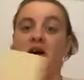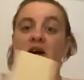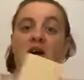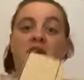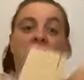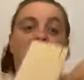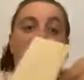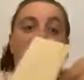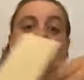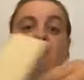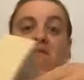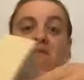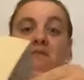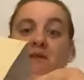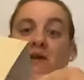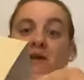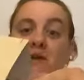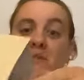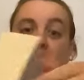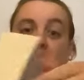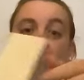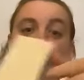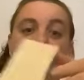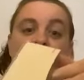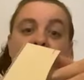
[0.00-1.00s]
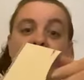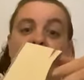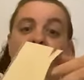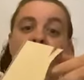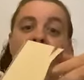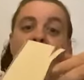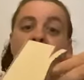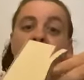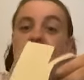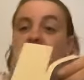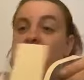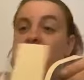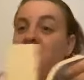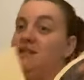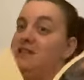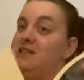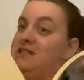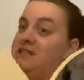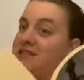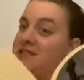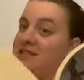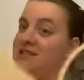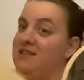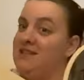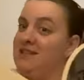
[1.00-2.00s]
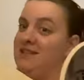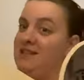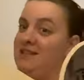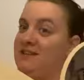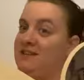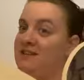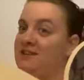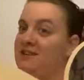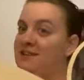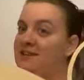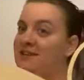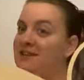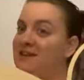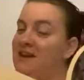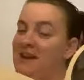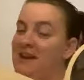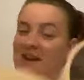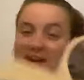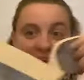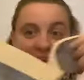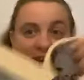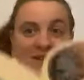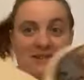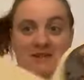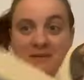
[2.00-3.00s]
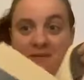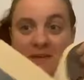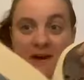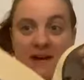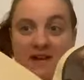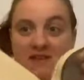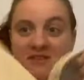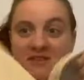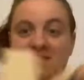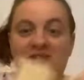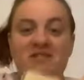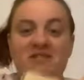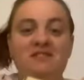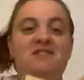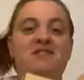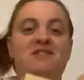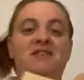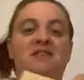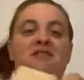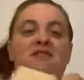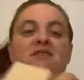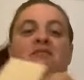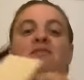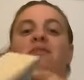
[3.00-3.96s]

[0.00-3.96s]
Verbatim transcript: I read my 10 chapters, 80 pages of